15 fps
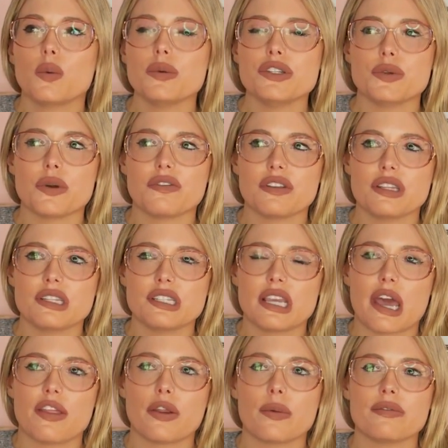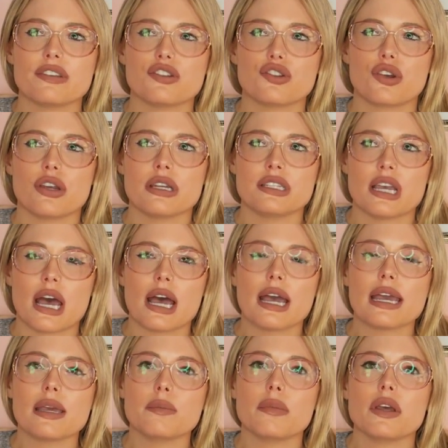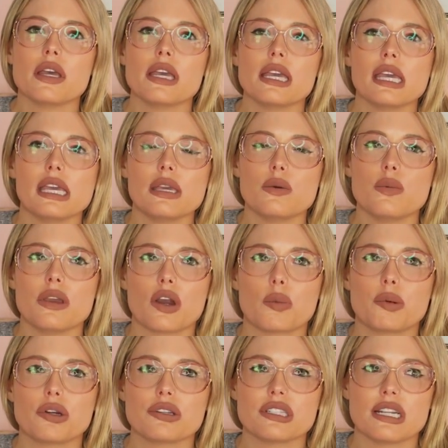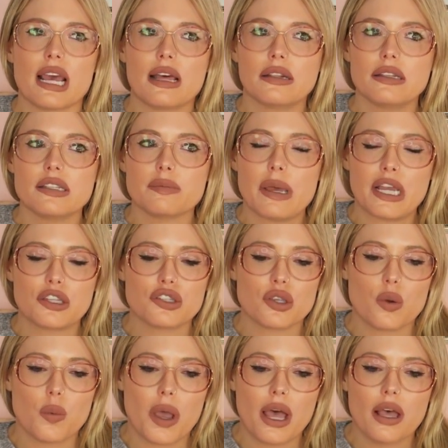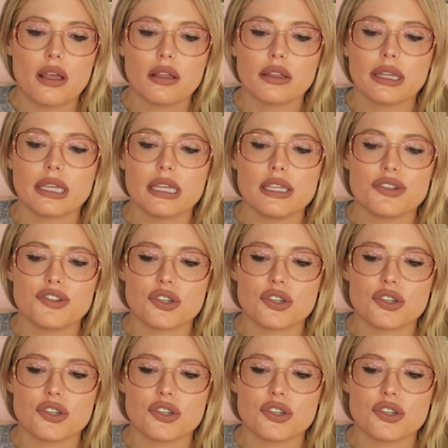we do everything together, it was such a great time, our personalities match so well, like,